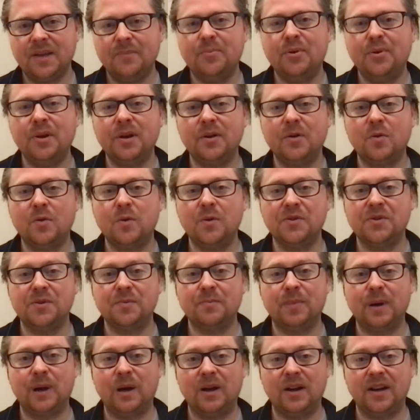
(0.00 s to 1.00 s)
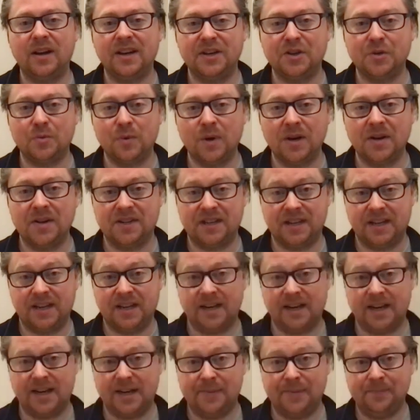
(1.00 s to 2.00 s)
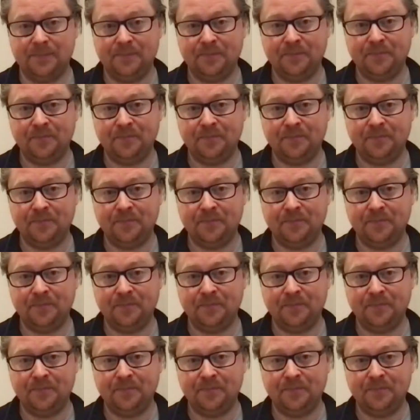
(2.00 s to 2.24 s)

put a quantum part into our DNA.